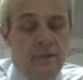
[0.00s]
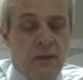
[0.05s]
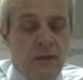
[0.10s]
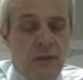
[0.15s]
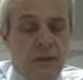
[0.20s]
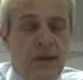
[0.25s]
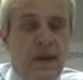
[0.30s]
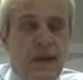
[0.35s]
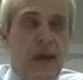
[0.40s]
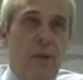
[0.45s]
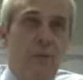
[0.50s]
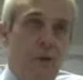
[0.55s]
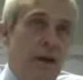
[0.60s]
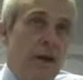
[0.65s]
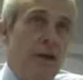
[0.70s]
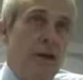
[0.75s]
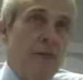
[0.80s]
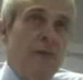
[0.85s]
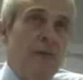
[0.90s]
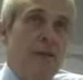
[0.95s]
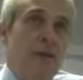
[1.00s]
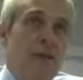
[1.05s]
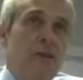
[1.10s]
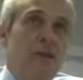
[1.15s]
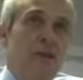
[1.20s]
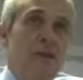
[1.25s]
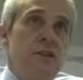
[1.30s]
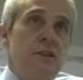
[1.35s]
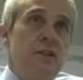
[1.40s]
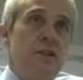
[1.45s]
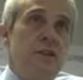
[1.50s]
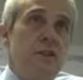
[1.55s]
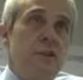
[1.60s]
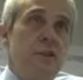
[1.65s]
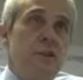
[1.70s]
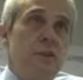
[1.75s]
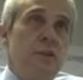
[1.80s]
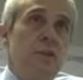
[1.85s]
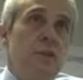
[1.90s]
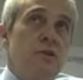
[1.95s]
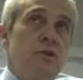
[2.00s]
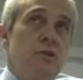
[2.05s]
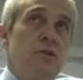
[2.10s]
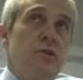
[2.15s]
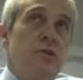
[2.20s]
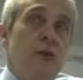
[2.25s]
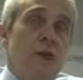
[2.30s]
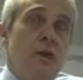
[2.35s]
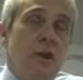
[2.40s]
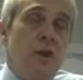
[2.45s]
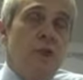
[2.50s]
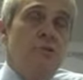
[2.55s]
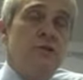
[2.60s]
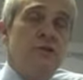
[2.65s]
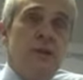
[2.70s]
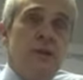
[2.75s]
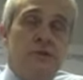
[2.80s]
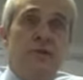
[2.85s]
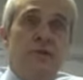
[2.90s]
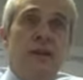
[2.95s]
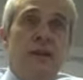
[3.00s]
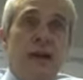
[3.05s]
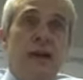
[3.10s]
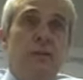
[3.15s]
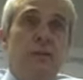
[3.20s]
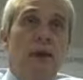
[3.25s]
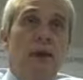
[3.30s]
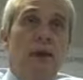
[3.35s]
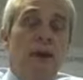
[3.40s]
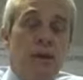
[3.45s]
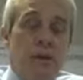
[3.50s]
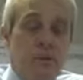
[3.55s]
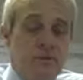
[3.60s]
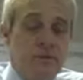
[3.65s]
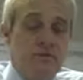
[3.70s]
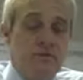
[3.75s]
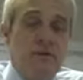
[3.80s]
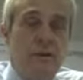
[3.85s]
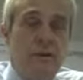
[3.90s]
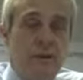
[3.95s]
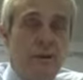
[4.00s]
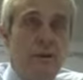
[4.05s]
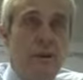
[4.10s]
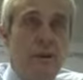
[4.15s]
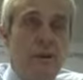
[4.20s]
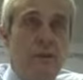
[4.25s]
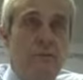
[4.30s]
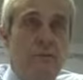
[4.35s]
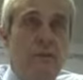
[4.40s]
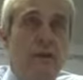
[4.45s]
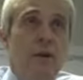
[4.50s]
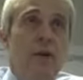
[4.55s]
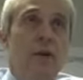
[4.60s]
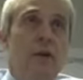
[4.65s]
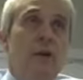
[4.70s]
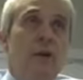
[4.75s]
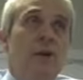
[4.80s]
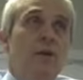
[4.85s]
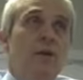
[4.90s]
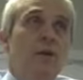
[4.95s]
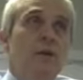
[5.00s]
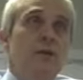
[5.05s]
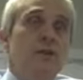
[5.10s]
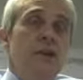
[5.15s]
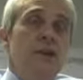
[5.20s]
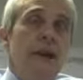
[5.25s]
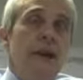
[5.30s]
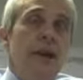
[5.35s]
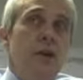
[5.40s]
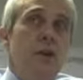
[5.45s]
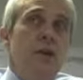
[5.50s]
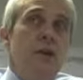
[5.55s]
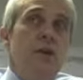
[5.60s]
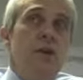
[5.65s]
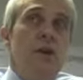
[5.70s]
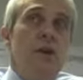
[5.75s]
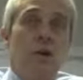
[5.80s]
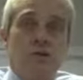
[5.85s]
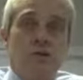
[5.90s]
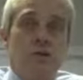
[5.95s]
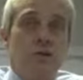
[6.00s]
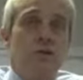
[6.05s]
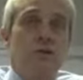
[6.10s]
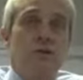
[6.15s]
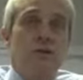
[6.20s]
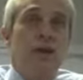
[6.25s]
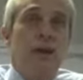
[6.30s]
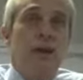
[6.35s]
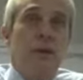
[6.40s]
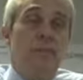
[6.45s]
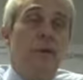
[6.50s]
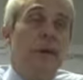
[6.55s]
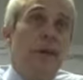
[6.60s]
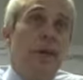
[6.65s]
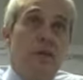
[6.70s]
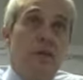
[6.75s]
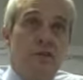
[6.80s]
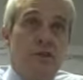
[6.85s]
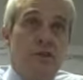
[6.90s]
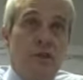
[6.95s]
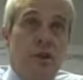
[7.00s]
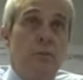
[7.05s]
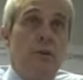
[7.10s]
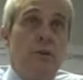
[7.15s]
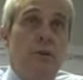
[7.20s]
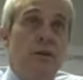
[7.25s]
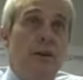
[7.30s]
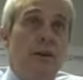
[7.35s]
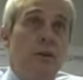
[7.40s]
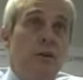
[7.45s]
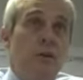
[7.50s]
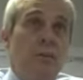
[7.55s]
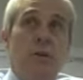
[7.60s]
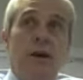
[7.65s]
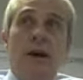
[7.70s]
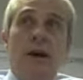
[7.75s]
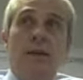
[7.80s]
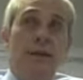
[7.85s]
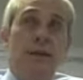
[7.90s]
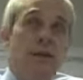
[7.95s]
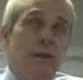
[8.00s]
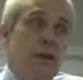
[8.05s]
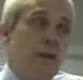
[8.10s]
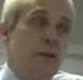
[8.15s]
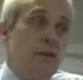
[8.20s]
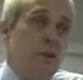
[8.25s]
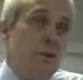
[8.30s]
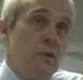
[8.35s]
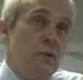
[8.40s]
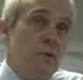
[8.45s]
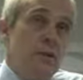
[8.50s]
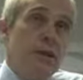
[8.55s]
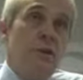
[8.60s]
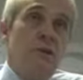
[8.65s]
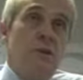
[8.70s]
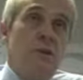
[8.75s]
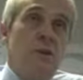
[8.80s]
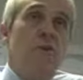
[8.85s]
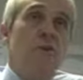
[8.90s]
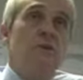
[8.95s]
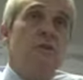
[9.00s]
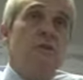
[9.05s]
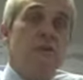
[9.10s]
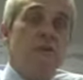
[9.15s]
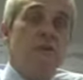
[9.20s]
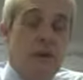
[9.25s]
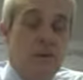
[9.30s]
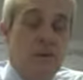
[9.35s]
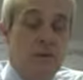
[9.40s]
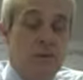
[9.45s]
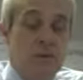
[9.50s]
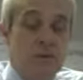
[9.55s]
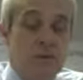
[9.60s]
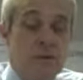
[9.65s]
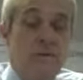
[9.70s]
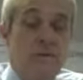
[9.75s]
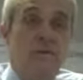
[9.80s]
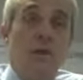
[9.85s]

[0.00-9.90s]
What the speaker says: Car parking is an issue. We used to have a lot of surface car parking that was very cheap. There is now no surface car parking because it's all being taken up by either hotels or office developments.